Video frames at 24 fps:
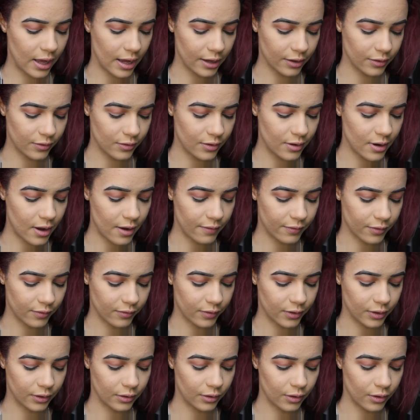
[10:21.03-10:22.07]
Like, you never
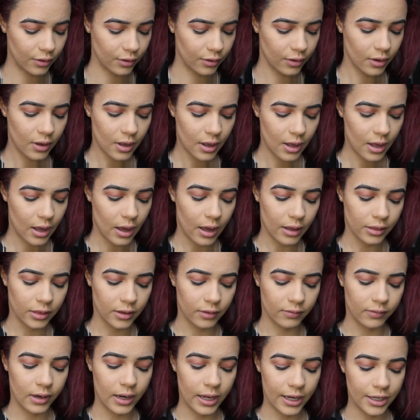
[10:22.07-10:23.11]
really know
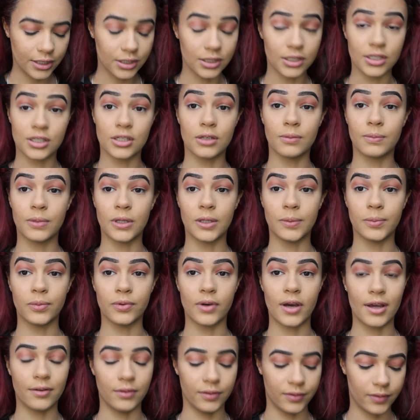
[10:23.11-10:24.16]
the relationship
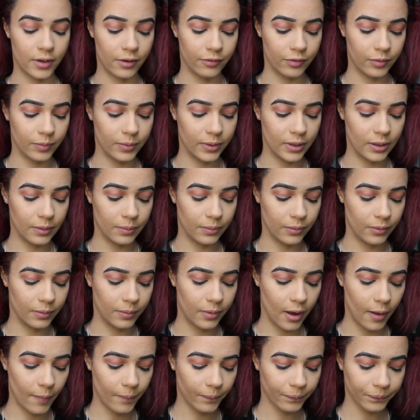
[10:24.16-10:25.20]
people had with other people.
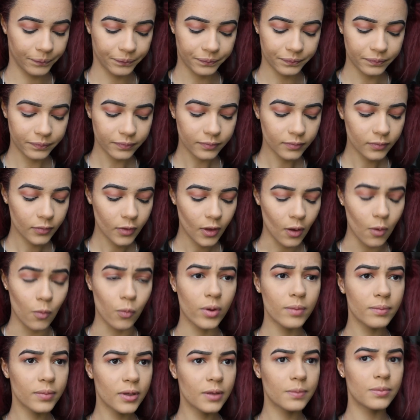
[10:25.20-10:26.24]
But
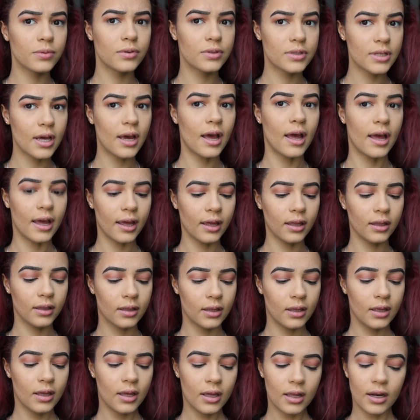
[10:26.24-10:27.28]
when people die,
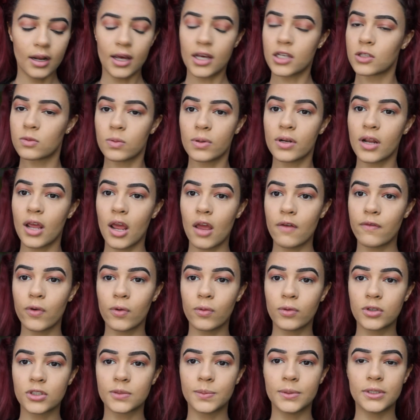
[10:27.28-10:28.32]
that's when
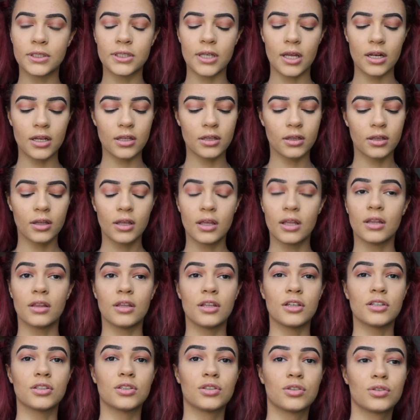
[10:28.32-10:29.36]
everyone wants to be telling
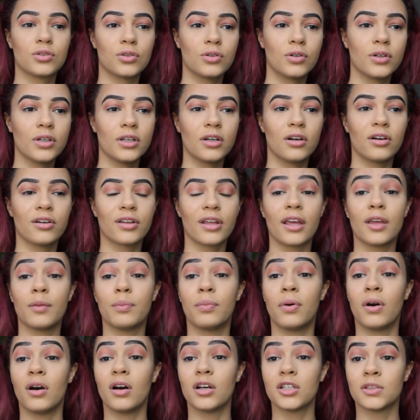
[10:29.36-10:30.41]
this story. Oh yeah, he
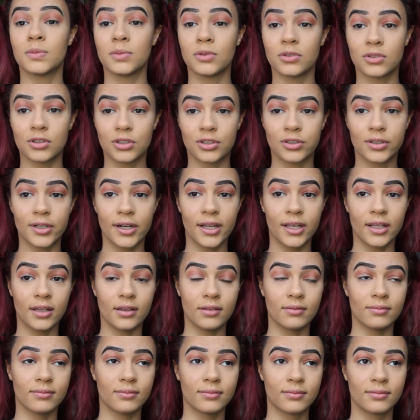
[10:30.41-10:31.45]
passed me on the
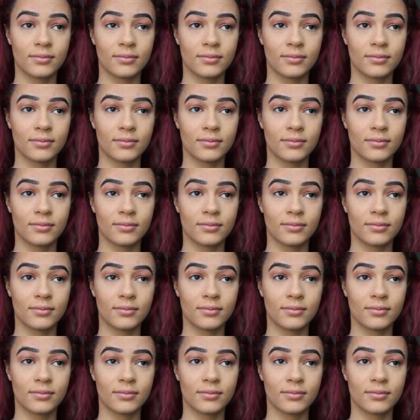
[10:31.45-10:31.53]
train.